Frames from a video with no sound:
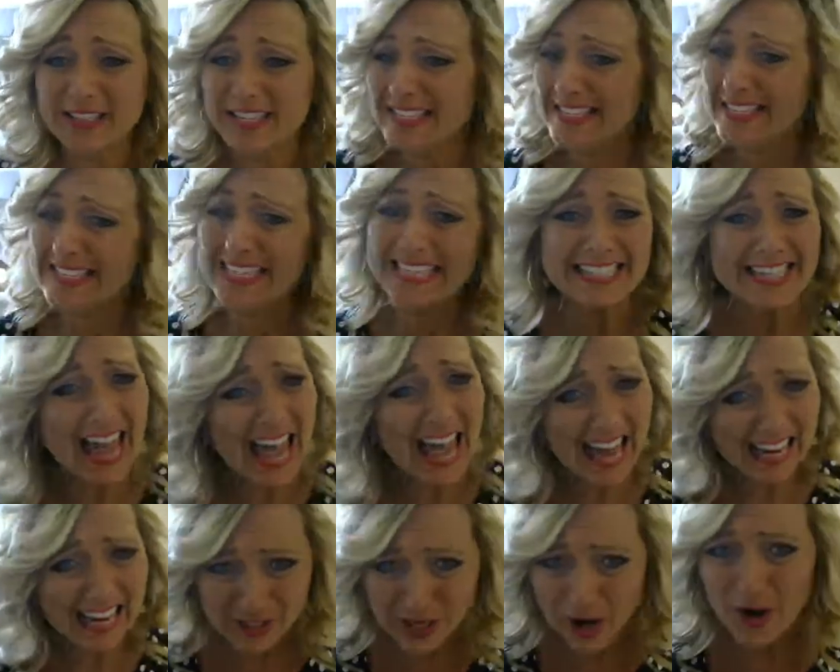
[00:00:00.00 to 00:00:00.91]
This is a
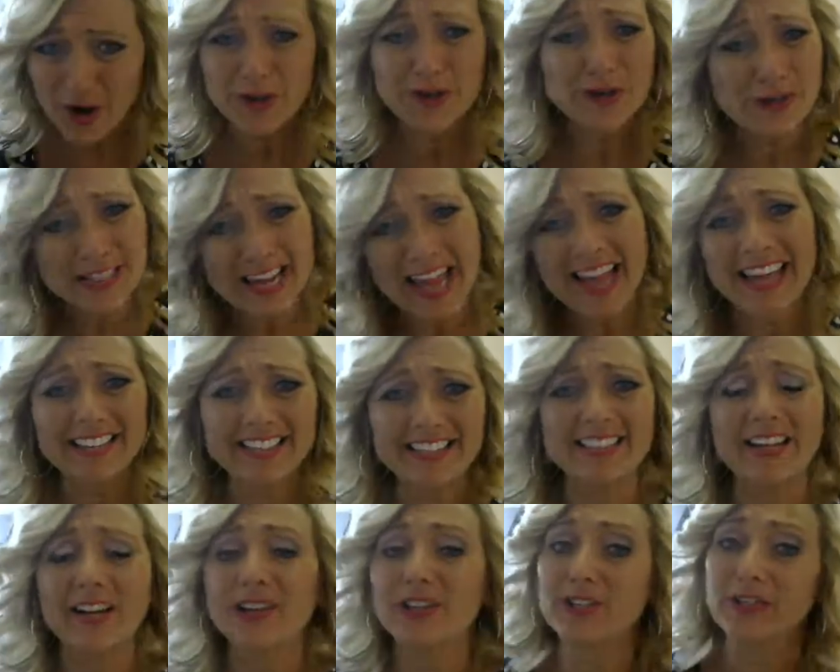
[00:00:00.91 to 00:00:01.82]
total tax
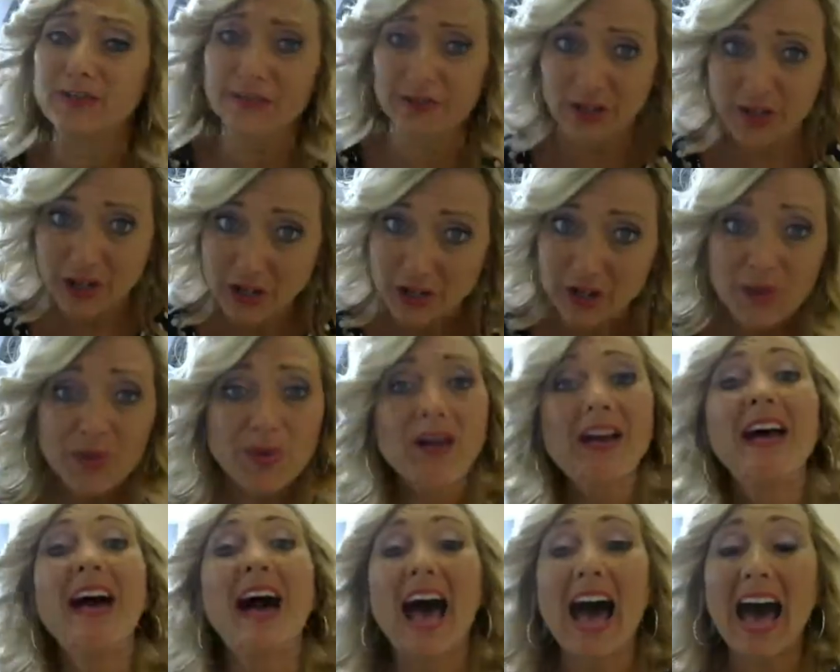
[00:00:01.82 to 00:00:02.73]
deduction for you,
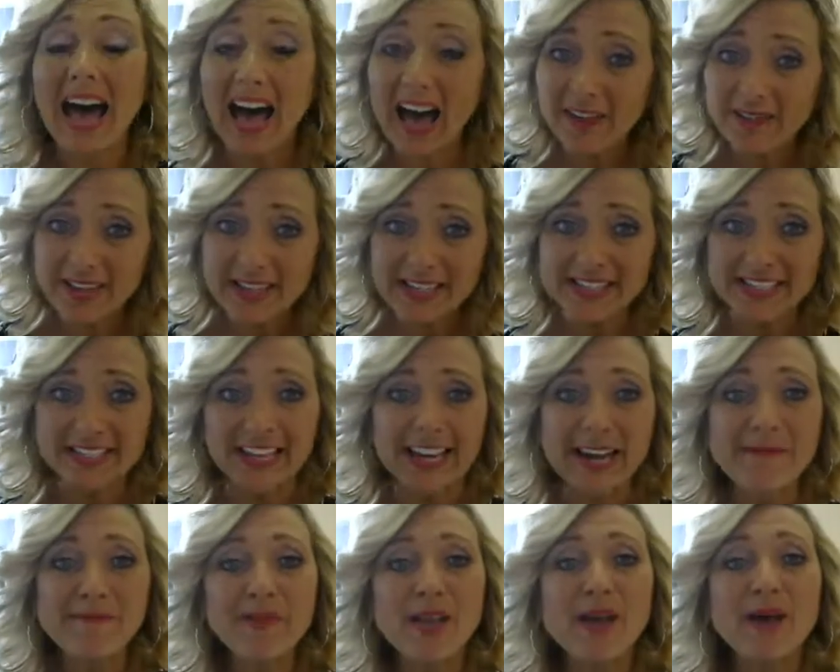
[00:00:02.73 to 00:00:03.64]

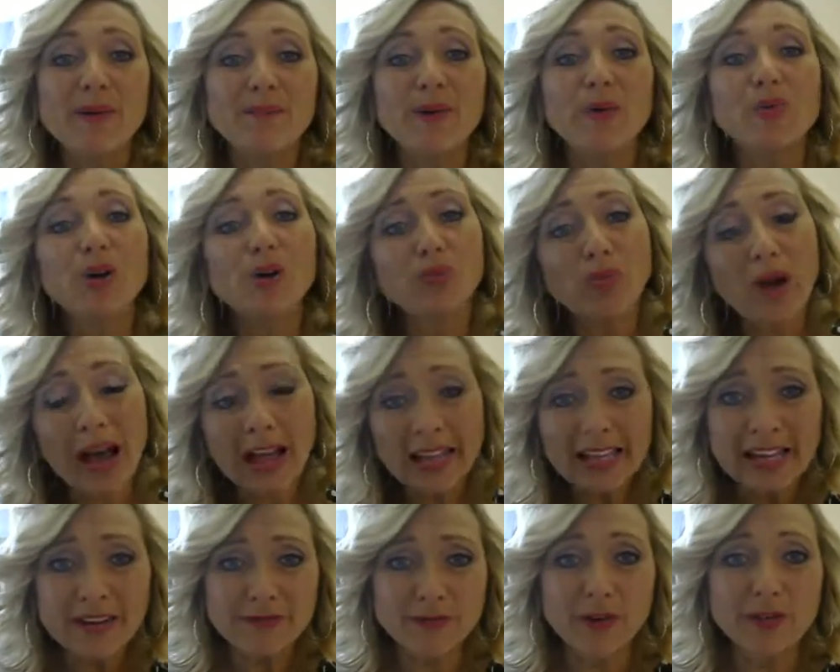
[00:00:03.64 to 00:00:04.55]
obviously, but we're
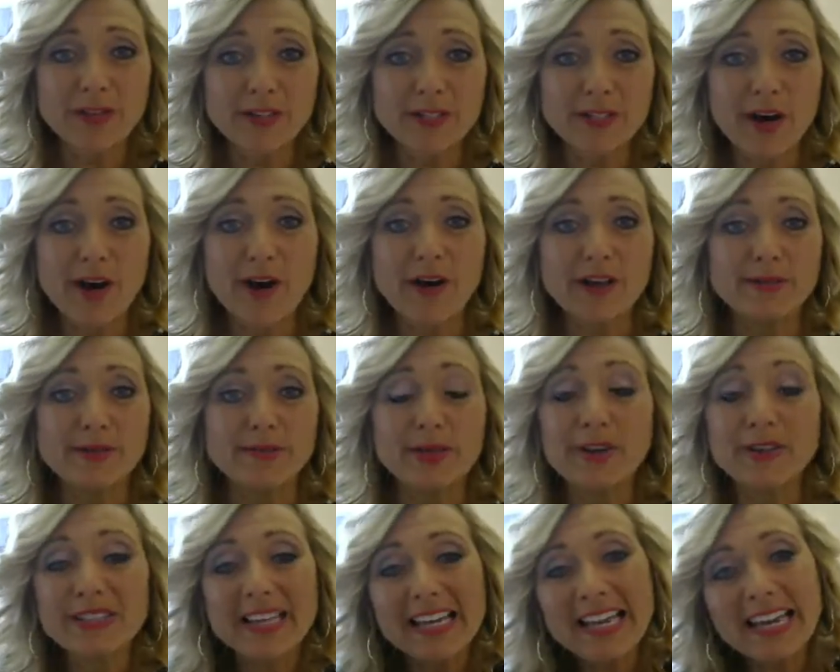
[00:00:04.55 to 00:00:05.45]
rallying for this cause
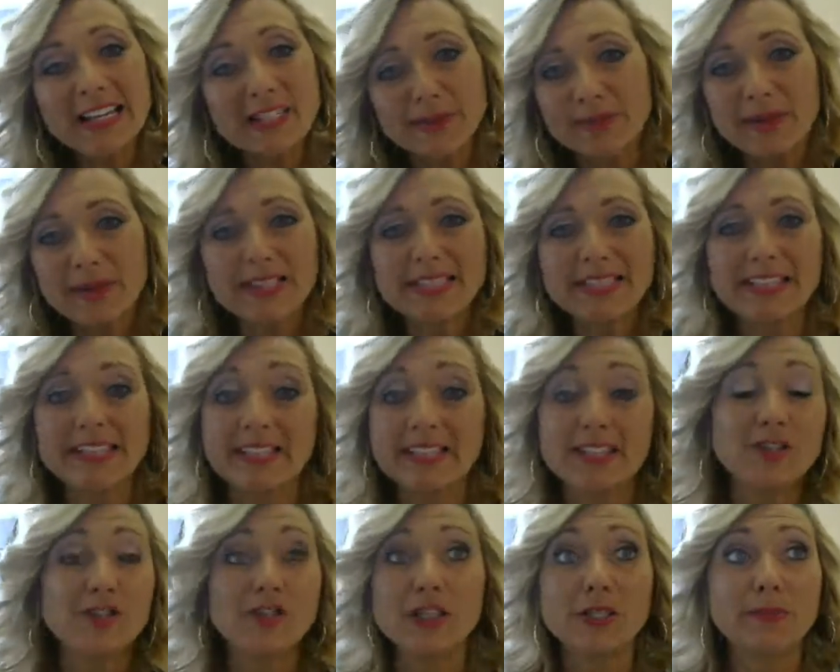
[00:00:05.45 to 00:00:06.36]
because each business
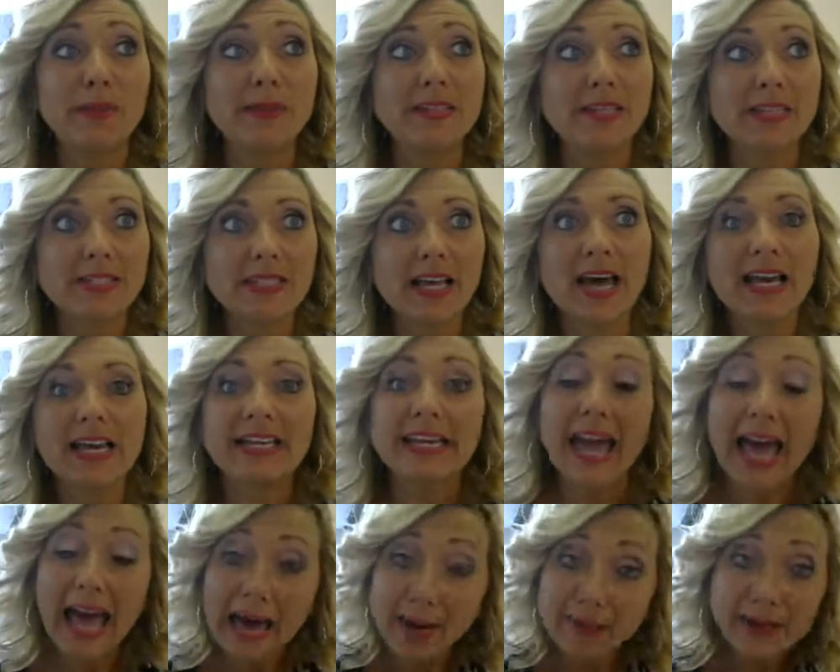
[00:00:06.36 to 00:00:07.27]
has just been deciding
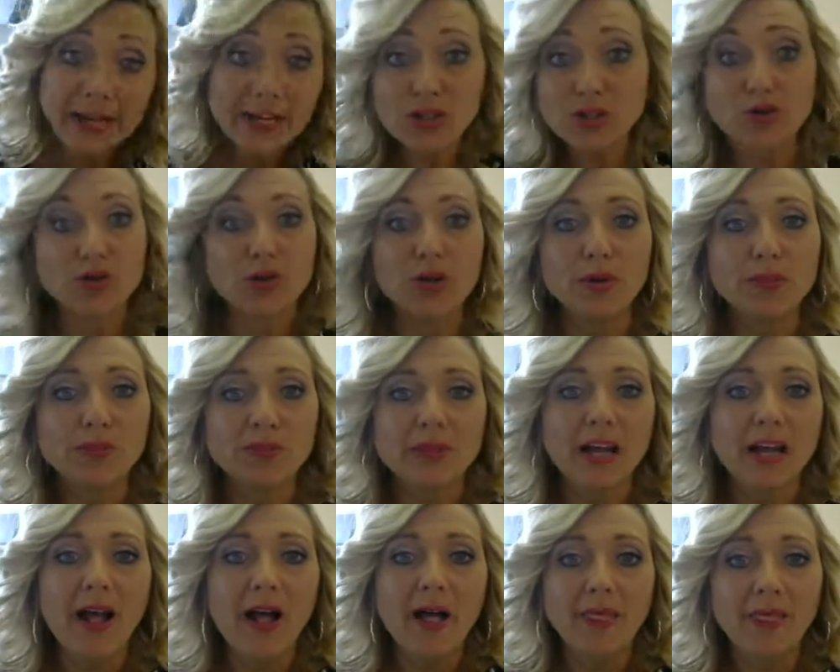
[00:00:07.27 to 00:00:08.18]
how many
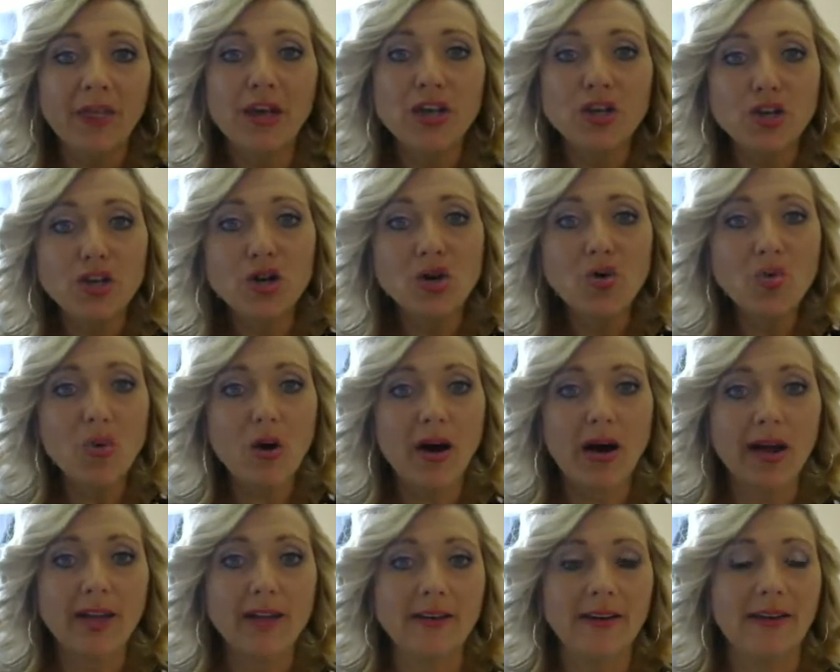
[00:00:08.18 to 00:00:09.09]
troops that you
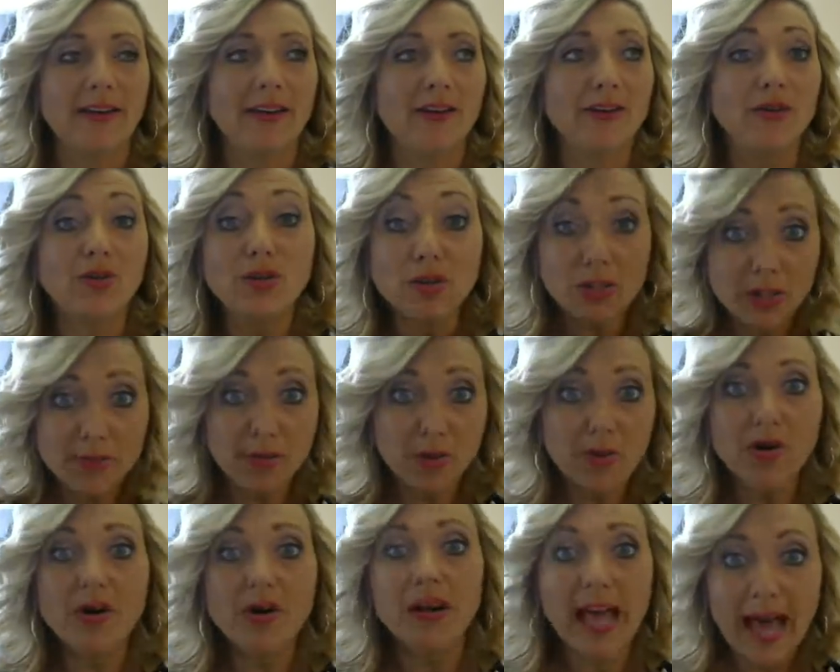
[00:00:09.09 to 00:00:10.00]
want to
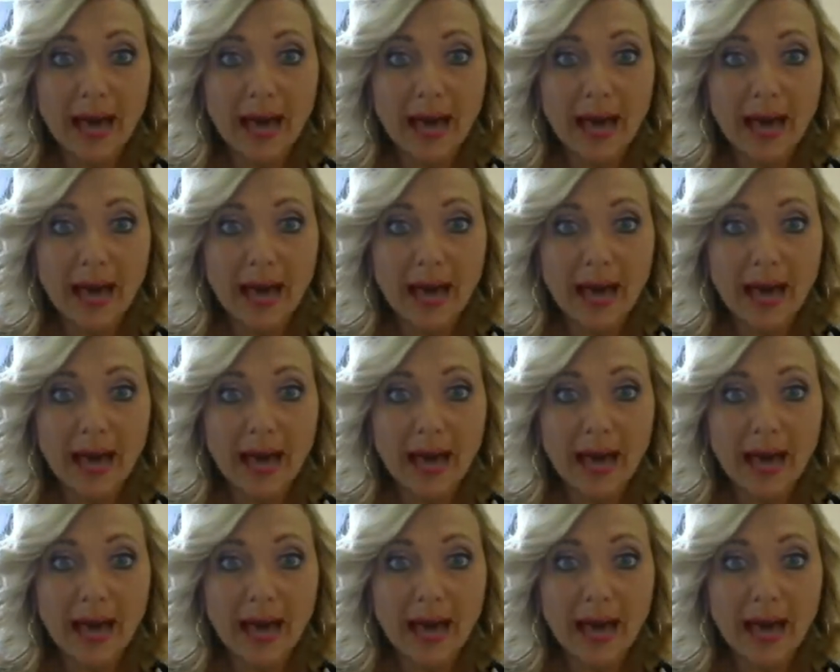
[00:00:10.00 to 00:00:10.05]
support.